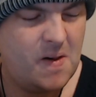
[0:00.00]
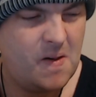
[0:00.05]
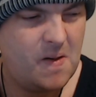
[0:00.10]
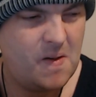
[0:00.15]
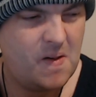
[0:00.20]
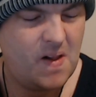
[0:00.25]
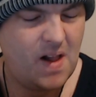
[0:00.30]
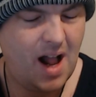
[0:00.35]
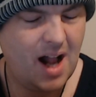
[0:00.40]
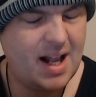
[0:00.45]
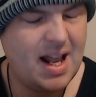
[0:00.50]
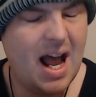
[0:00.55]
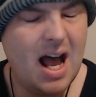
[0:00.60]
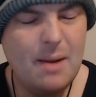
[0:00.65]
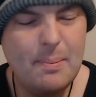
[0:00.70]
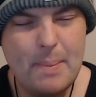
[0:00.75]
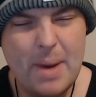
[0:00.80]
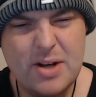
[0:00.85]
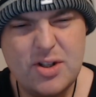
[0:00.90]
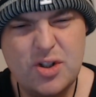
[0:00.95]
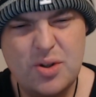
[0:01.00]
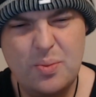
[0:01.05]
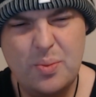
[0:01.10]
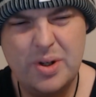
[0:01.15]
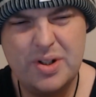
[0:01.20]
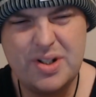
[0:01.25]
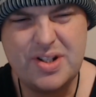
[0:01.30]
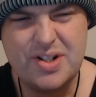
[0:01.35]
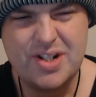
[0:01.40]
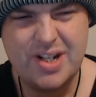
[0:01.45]
I can't imagine what
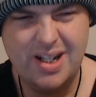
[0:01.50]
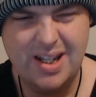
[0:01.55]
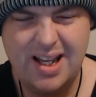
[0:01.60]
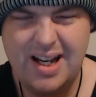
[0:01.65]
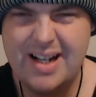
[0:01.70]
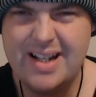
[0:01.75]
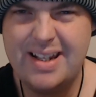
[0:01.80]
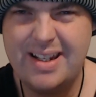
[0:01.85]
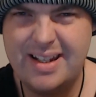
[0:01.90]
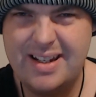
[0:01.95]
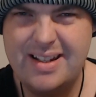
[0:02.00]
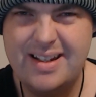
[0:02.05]
it's like.